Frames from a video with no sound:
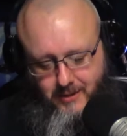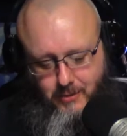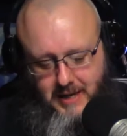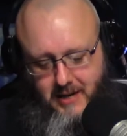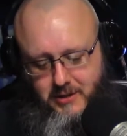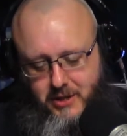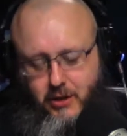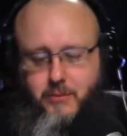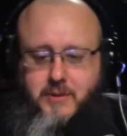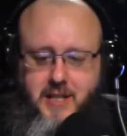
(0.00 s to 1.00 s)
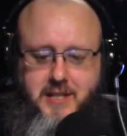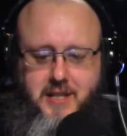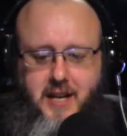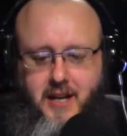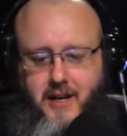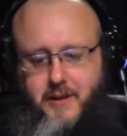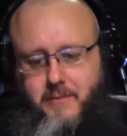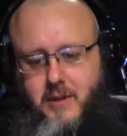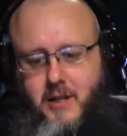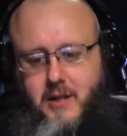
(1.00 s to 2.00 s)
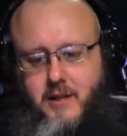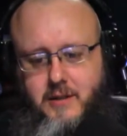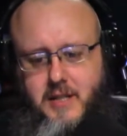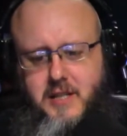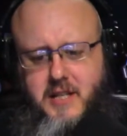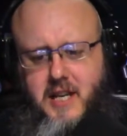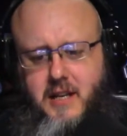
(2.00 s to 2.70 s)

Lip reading: Wow. So Disney, huh? Disney,